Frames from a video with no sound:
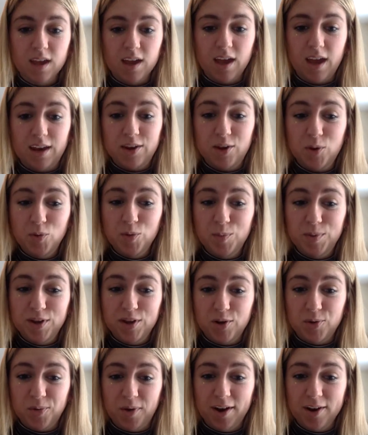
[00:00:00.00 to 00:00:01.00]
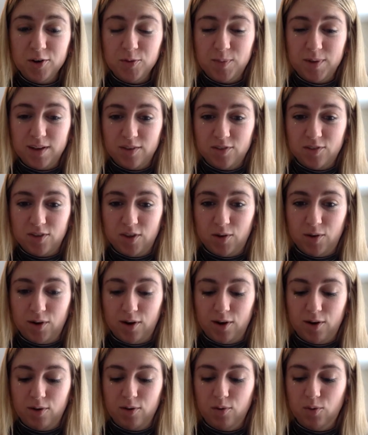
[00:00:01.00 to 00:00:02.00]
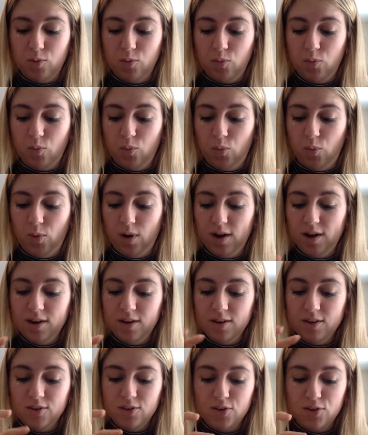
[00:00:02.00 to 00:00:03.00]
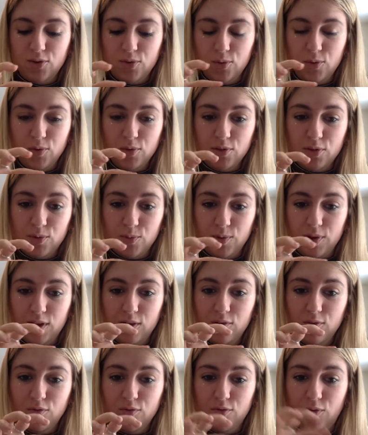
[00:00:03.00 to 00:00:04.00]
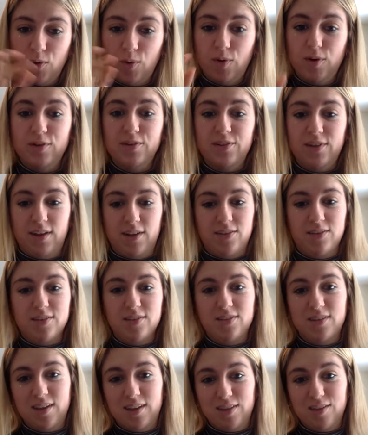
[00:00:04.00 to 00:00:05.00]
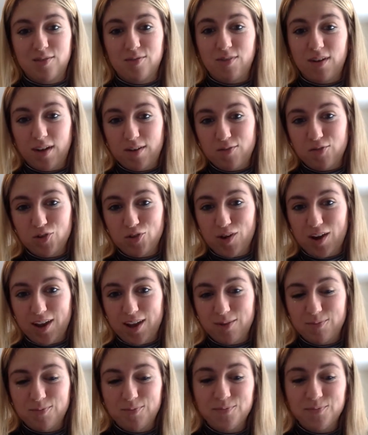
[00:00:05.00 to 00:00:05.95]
And you would be correct because there are one, two, three, four discs in the five tray.